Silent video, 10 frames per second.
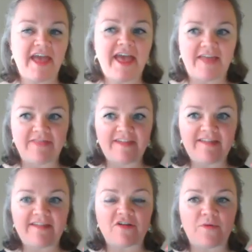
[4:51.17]
And this
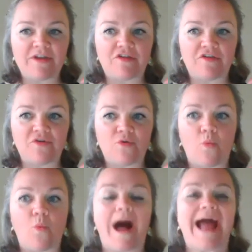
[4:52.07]
is going to
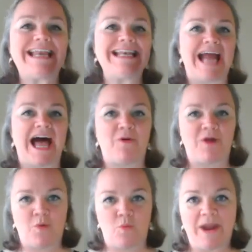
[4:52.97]
widen our
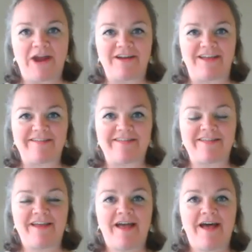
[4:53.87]
awareness
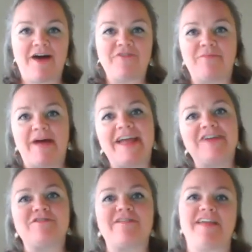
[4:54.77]
of my
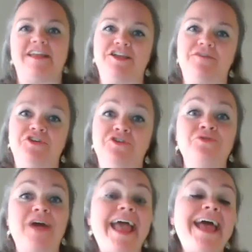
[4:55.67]
understanding of
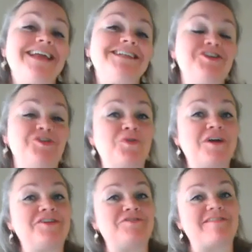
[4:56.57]
you and your
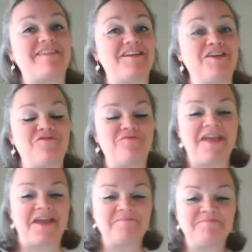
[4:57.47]
understanding of
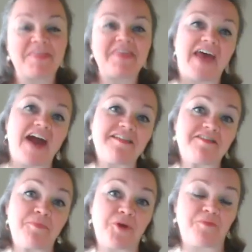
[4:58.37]
me. That is
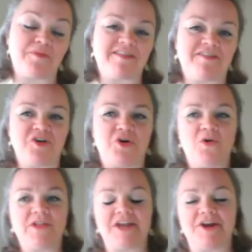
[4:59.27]
the purpose and the
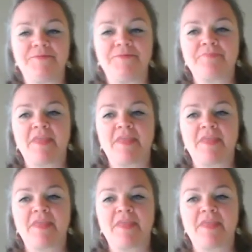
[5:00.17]
goal here.